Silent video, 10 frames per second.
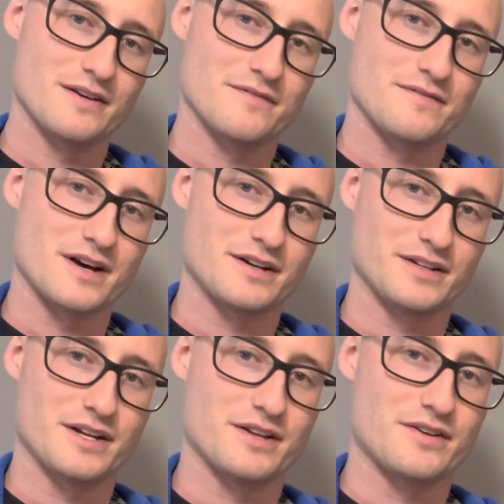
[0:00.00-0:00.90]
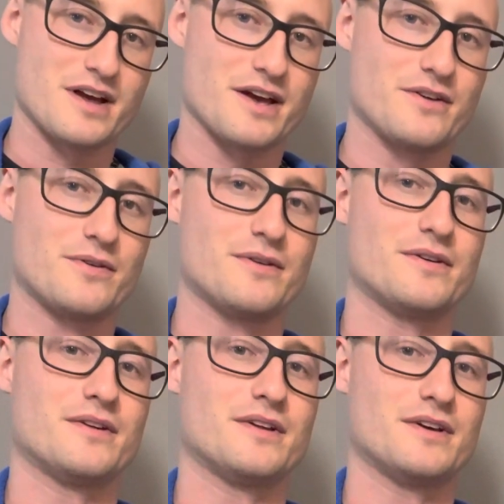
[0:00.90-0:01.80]
finally another A
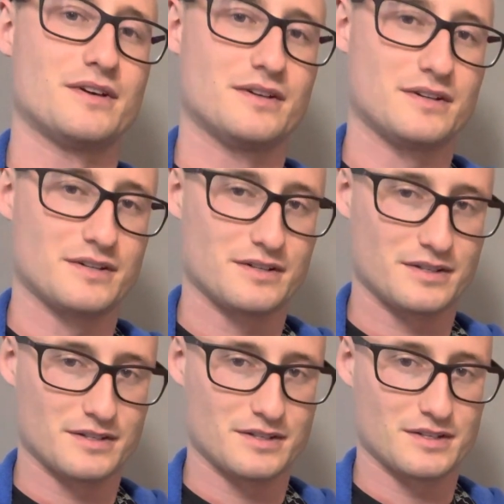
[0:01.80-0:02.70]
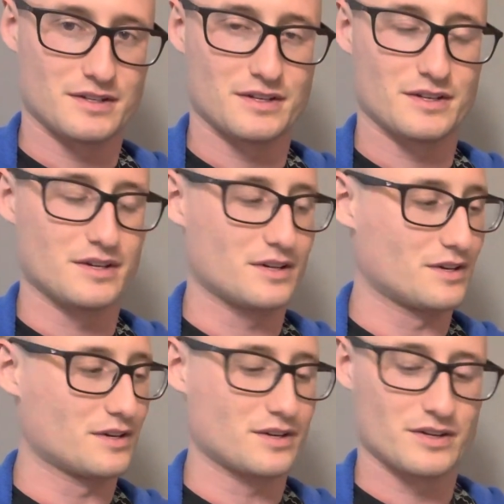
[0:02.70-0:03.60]
chord.
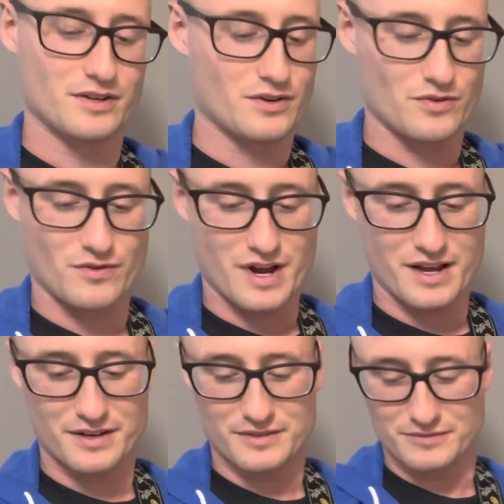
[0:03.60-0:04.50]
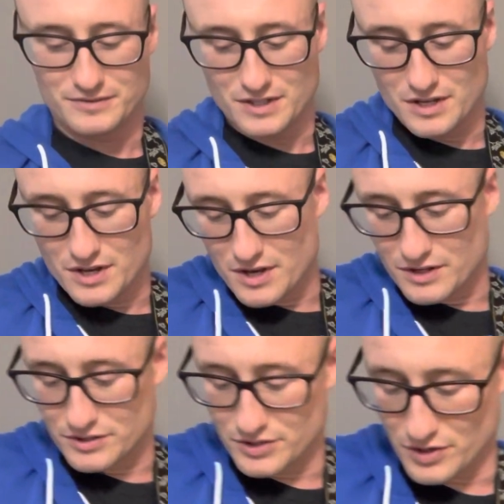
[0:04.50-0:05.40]
Great.
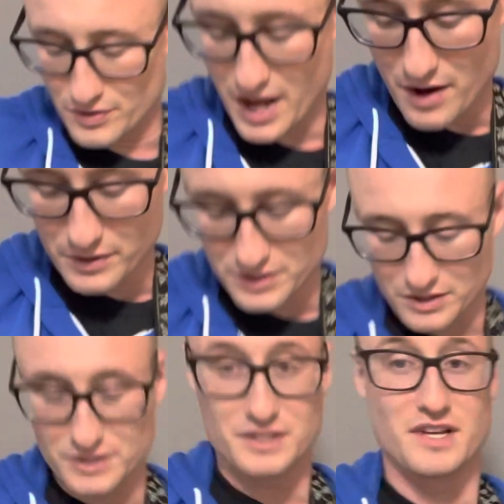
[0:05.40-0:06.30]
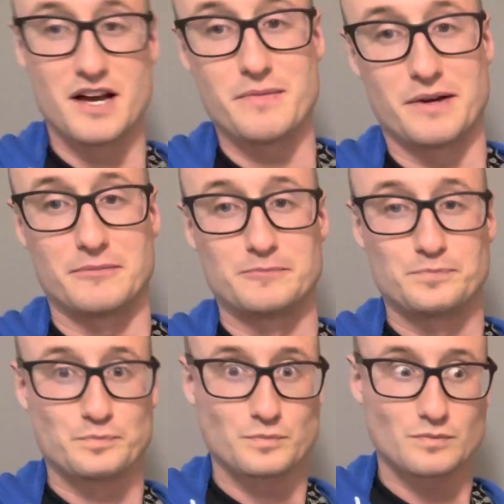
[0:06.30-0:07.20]
So now it's all just timing.
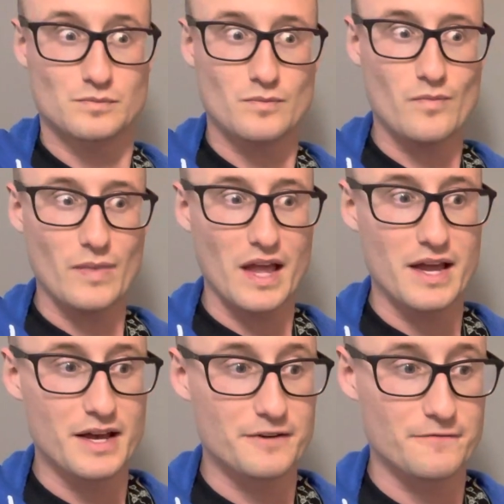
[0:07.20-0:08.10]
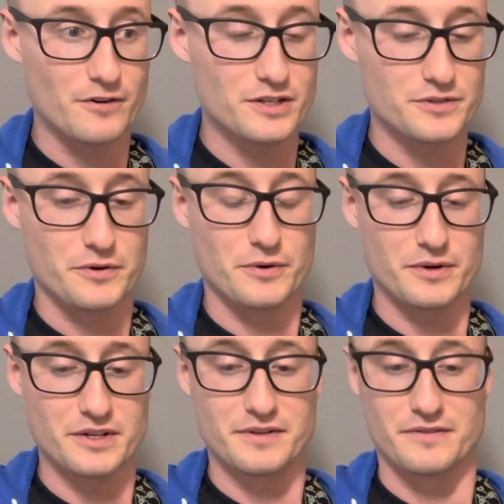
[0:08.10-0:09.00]
And for his
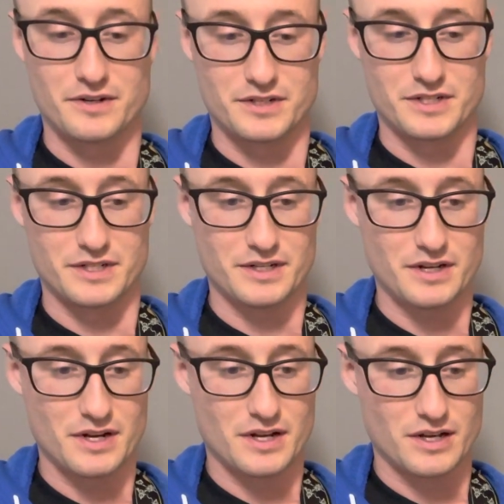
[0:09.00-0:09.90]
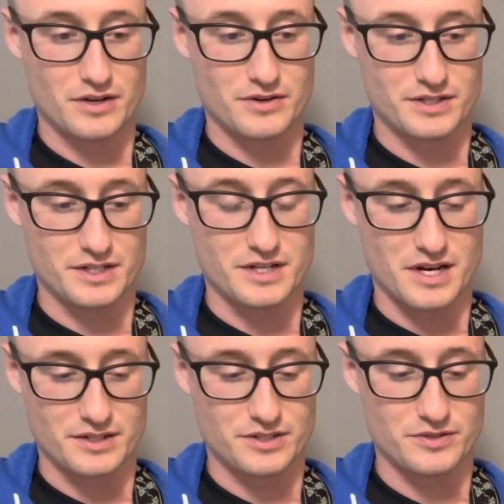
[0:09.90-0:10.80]
recorded version, Krishna
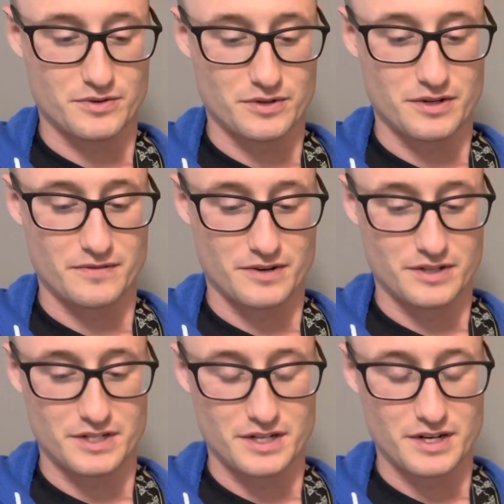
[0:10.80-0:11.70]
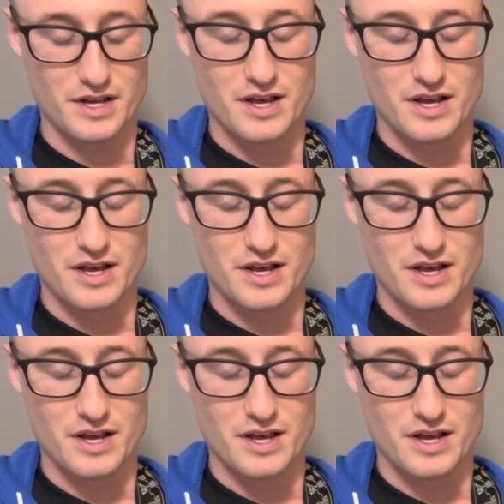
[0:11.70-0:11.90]
Das's recorded version,